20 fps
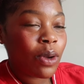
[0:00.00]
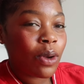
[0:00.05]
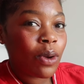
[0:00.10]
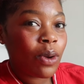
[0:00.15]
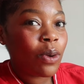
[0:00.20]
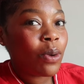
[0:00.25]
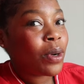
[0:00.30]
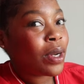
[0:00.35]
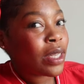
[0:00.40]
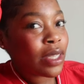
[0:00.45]

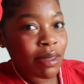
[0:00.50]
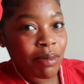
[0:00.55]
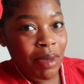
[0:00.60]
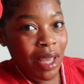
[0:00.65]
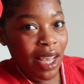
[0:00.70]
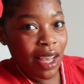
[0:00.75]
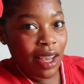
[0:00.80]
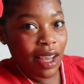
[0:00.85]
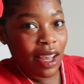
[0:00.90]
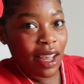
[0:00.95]
who this
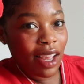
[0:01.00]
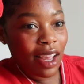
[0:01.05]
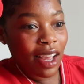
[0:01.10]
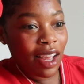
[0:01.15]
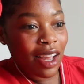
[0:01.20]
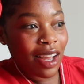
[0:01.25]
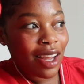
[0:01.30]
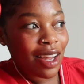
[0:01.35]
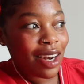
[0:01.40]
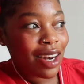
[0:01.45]
man?
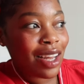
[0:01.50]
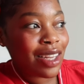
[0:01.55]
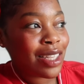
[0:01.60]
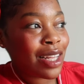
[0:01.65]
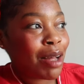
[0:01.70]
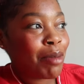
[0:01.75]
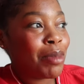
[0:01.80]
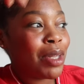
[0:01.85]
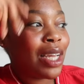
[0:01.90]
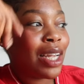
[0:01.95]
That's
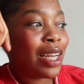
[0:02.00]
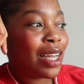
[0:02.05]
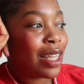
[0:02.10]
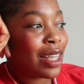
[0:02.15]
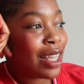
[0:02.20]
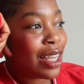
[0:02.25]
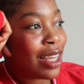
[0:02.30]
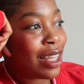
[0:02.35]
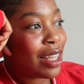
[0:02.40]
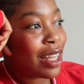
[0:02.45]
how I'm looking
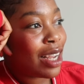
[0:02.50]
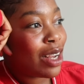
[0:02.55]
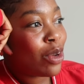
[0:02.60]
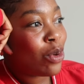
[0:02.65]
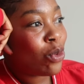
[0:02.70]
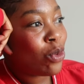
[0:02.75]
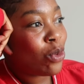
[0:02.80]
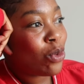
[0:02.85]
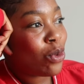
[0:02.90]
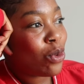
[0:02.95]
at Thee. Like,
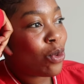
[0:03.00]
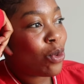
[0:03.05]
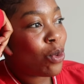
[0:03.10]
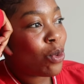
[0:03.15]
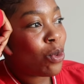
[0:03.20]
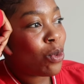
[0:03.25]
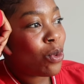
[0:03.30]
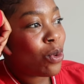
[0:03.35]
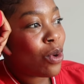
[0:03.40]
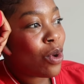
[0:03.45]
who,
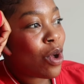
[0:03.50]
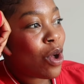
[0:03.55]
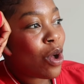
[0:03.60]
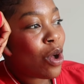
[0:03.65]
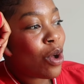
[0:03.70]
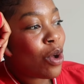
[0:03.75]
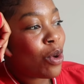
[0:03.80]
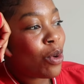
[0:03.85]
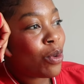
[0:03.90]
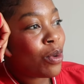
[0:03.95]
who,
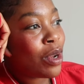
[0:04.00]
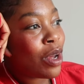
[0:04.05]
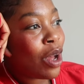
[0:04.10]
who